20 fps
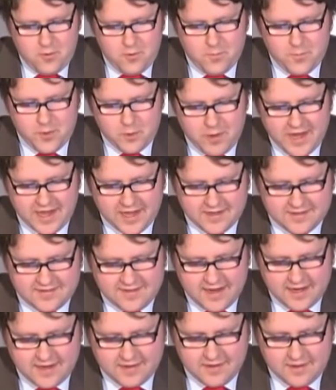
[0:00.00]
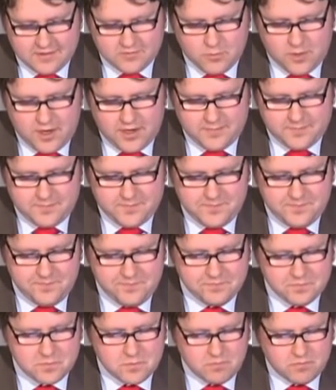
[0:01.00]
But we're going to take it as one.
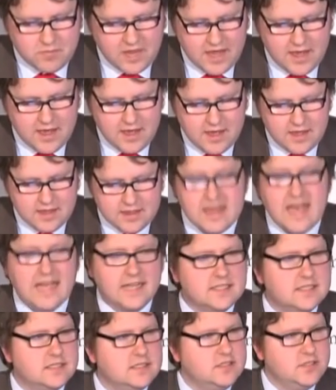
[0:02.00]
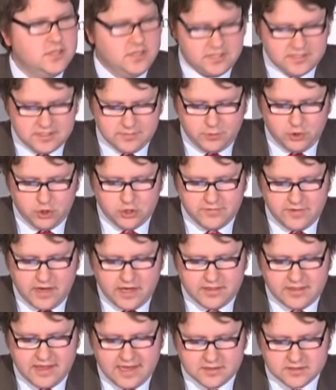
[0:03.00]
Thanks to the support of our
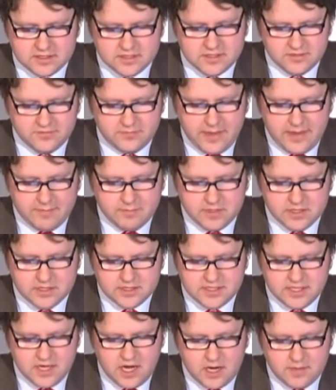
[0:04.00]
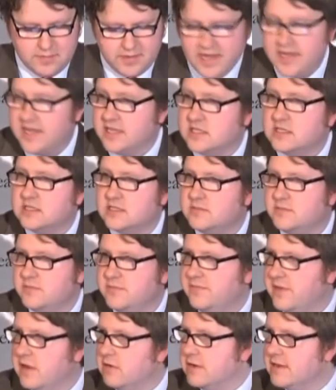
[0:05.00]
thousands of members, the IPA is
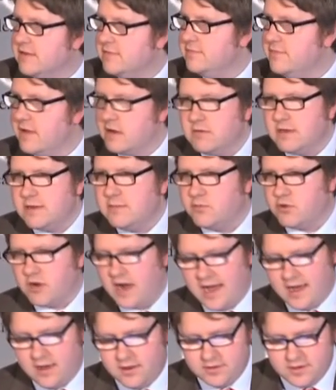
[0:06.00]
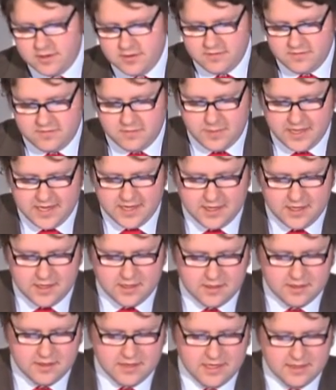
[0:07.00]
very, very proud to be
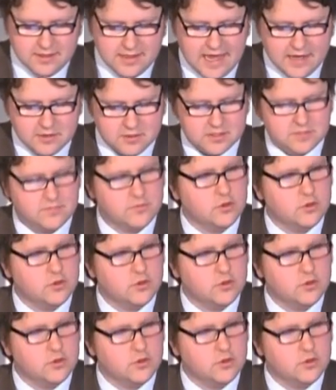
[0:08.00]
the loudest